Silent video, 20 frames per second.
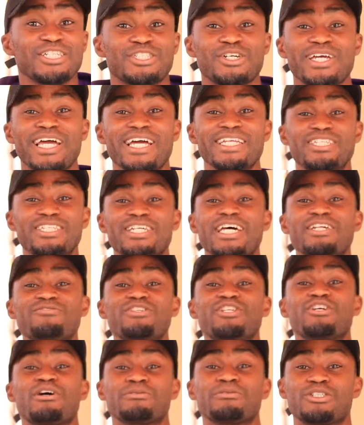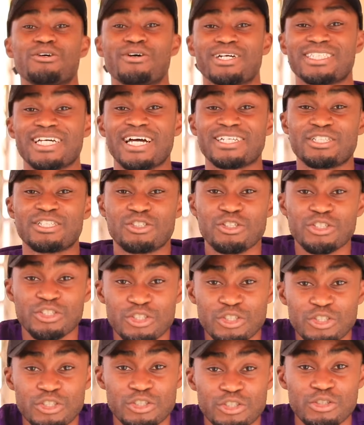So yeah, in today's video, I'm so excited to
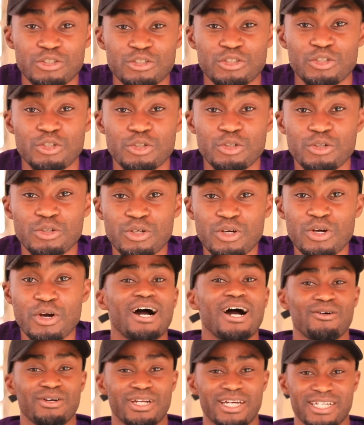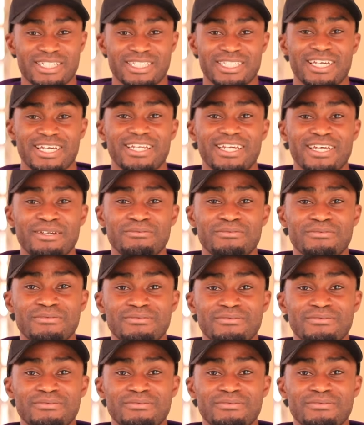introduce you to, I'll let her say her name.